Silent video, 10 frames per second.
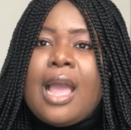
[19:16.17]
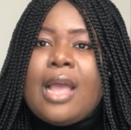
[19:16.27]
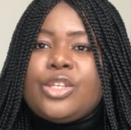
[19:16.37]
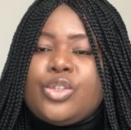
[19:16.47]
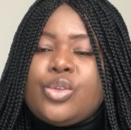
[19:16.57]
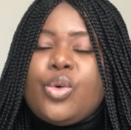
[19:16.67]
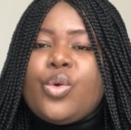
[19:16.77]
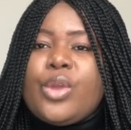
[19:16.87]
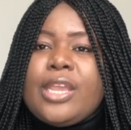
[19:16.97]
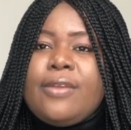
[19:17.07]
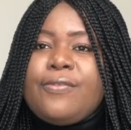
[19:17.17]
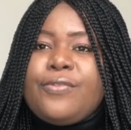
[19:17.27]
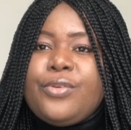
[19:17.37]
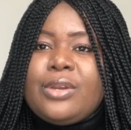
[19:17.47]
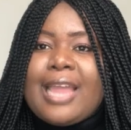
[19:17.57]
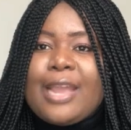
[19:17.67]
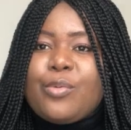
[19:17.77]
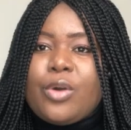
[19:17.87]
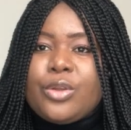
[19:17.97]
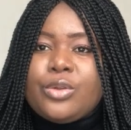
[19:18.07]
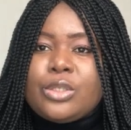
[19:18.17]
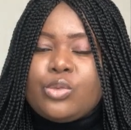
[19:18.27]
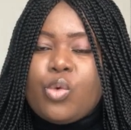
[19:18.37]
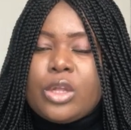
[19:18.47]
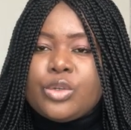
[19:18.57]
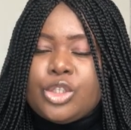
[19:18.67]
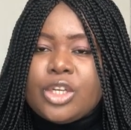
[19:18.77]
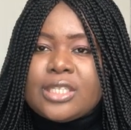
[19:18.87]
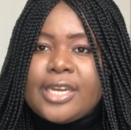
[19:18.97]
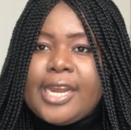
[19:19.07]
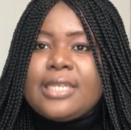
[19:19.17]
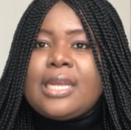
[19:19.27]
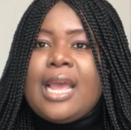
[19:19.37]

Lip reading: So if you like what you just heard,